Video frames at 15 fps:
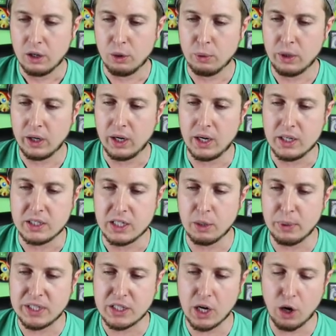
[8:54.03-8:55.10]
All right,
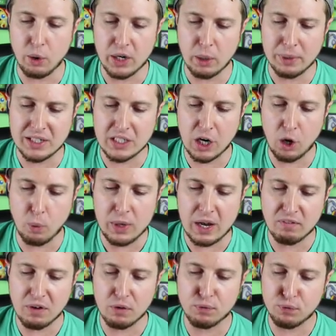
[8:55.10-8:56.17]
here we go, here we go. We
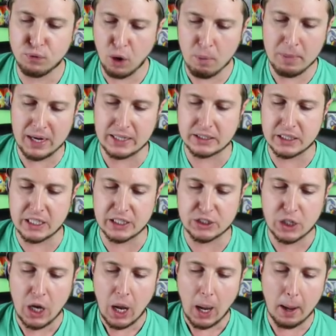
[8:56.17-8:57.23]
have a
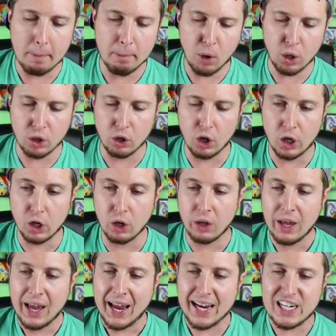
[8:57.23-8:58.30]
Fomantis, a
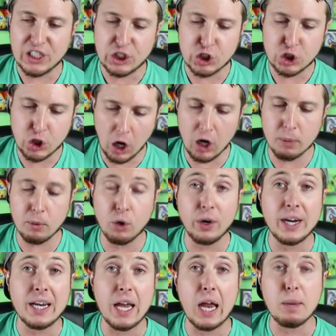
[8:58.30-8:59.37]
Morlul, a
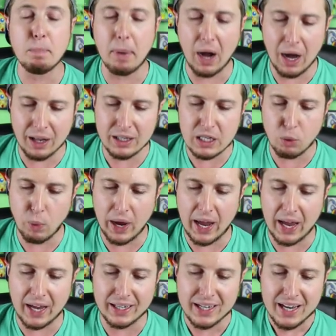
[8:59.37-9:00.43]
Skarmory, a
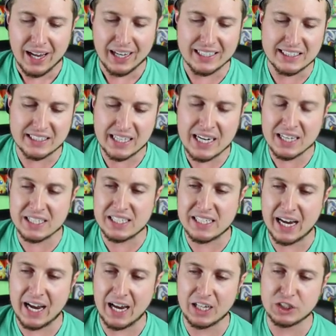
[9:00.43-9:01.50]
Poliwag, a
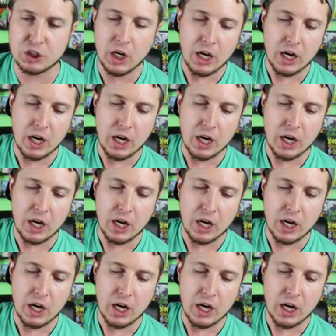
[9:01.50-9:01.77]
Sandygast,